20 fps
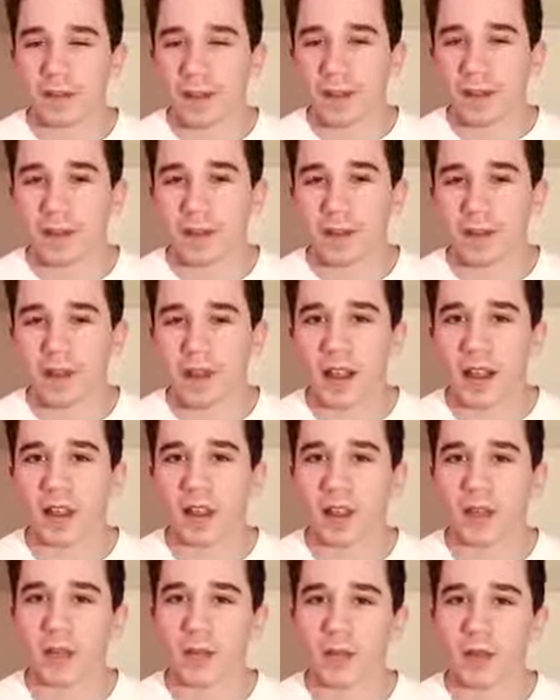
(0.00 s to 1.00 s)
fingerstyle
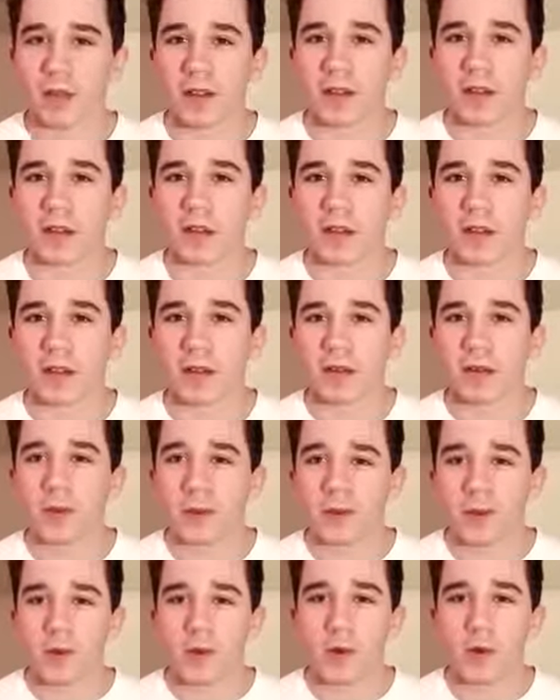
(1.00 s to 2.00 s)
is whether you
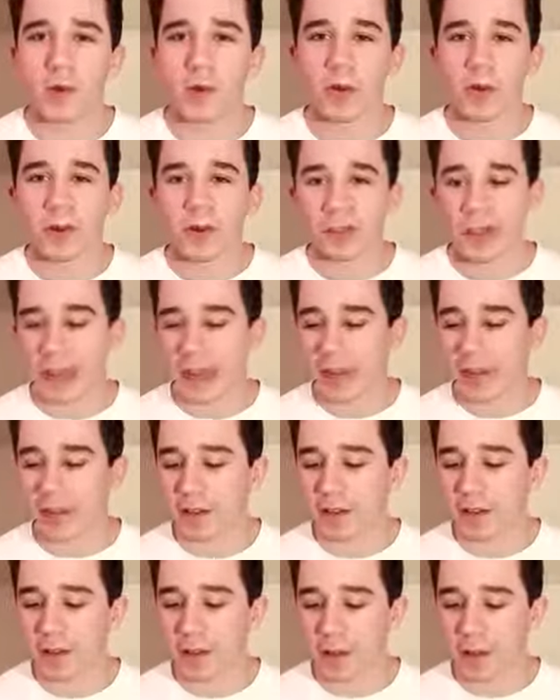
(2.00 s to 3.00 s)
grow your
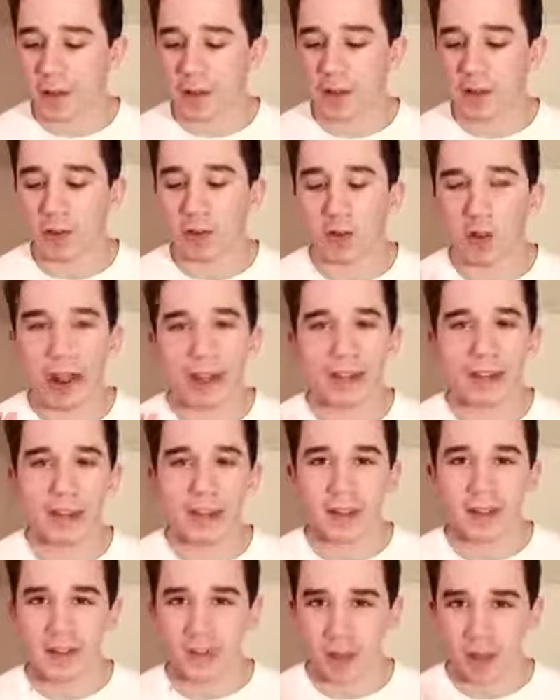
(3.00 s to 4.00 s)
nails on your right
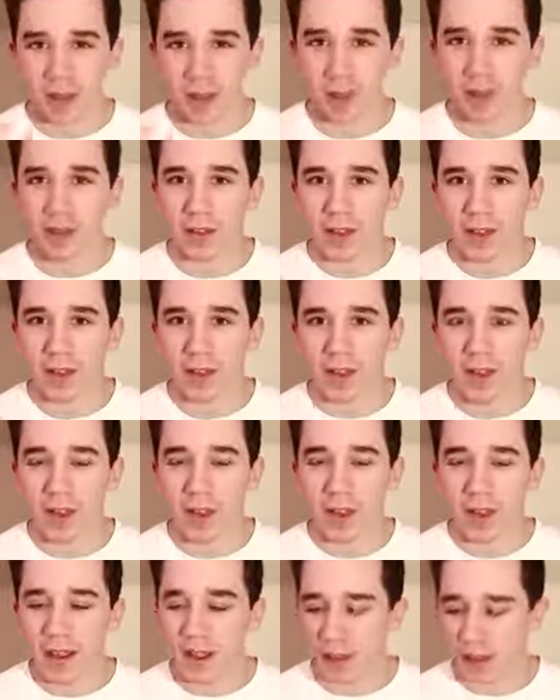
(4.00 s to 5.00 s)
hand or not.
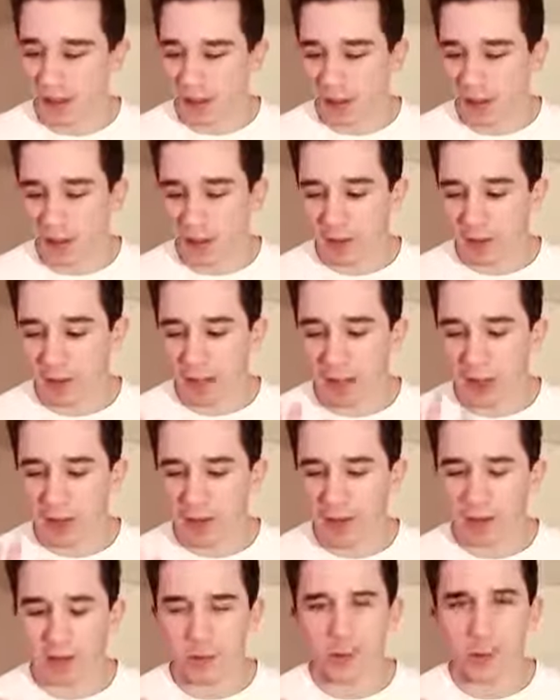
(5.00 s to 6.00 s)

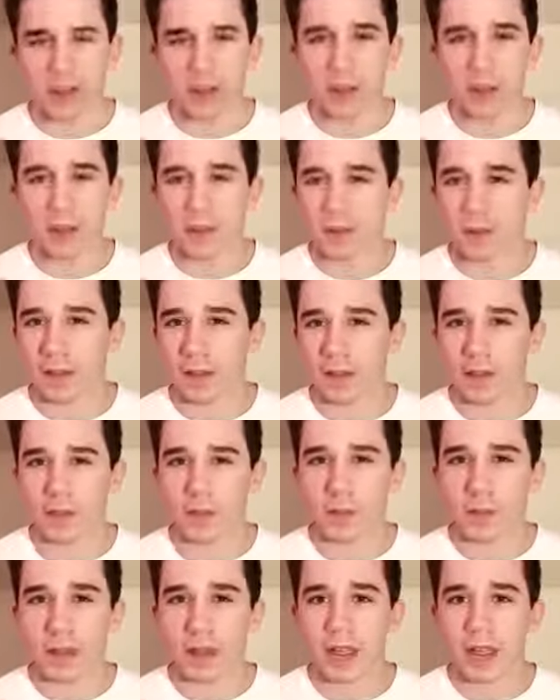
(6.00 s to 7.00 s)
Nails really affect the
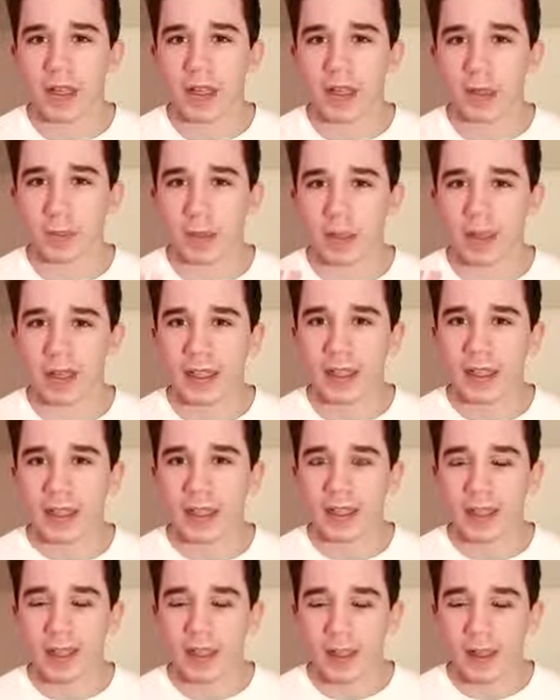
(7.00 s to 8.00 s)
way of playing.
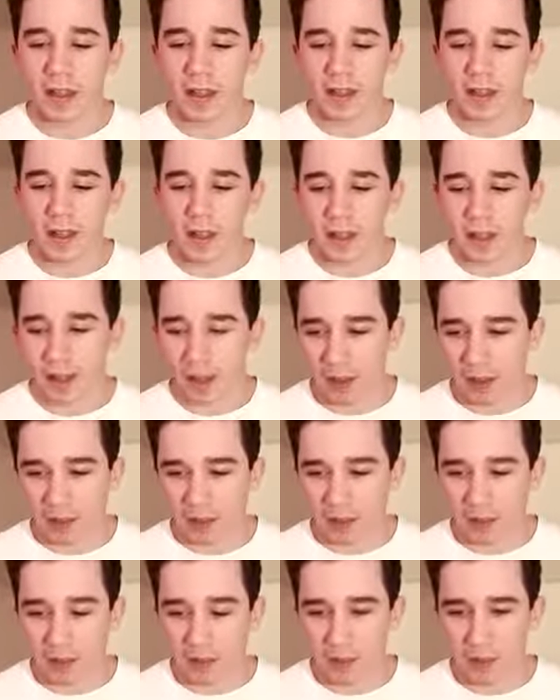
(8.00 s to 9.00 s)
They
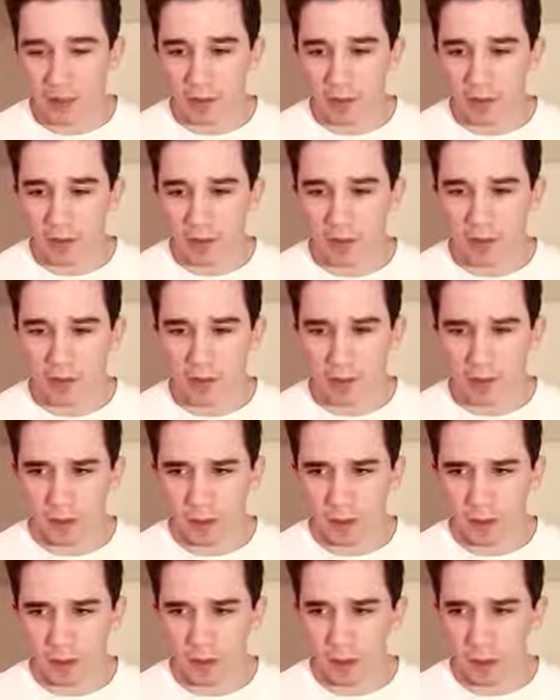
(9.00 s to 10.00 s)
add a
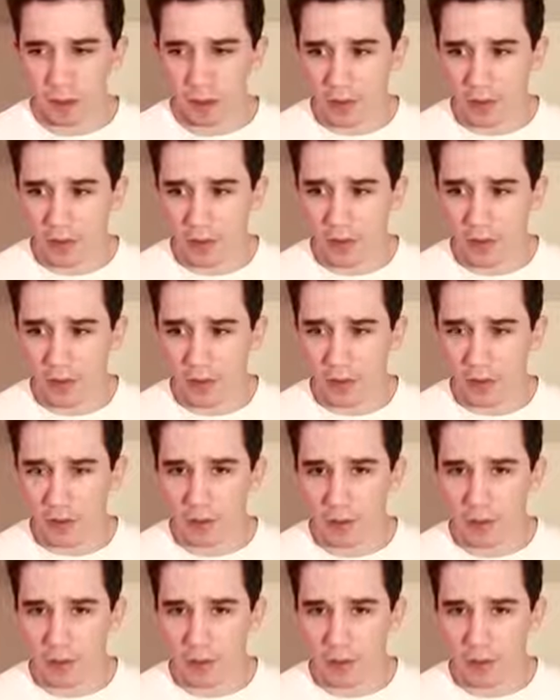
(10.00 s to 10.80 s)
certain touch